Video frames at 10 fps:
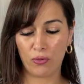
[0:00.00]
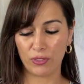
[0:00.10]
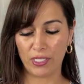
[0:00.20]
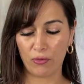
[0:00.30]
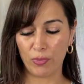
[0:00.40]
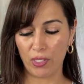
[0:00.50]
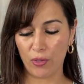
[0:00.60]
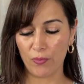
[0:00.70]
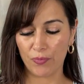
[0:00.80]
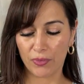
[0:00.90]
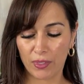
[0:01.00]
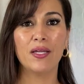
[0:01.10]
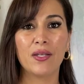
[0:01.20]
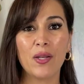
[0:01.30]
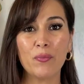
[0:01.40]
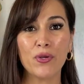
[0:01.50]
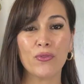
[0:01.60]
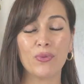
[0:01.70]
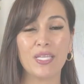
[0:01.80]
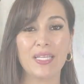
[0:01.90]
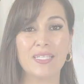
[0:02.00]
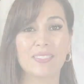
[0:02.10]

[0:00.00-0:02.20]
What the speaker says: or down below. Number 3 is